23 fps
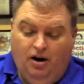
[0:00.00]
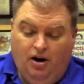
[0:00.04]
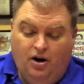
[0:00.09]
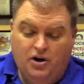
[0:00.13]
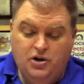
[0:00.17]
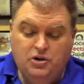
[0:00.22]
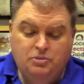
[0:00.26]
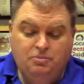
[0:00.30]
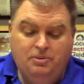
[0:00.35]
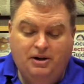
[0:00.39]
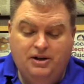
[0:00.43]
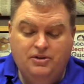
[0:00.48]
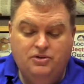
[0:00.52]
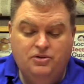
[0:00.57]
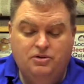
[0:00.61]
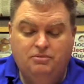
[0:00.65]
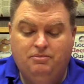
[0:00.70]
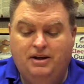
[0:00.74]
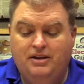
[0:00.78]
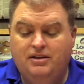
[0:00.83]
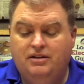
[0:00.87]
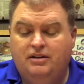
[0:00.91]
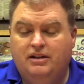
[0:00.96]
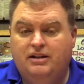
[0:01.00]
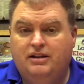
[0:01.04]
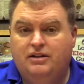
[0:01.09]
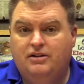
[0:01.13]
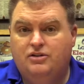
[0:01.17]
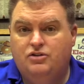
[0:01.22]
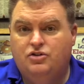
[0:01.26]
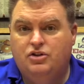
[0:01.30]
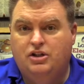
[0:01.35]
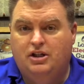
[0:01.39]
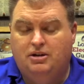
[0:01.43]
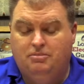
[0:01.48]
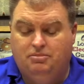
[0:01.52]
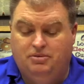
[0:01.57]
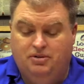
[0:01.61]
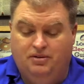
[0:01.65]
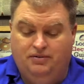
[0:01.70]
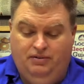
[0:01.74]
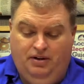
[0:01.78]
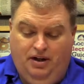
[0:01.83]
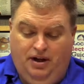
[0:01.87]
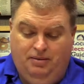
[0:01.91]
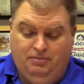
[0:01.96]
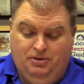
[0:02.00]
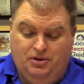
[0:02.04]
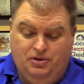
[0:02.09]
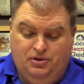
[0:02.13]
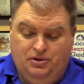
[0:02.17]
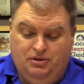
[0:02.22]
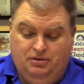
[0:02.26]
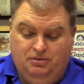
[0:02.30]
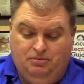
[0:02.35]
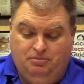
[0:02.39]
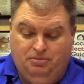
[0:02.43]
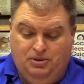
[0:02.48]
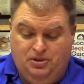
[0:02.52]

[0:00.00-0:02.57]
are sponsored by the Lind Chamber of Commerce.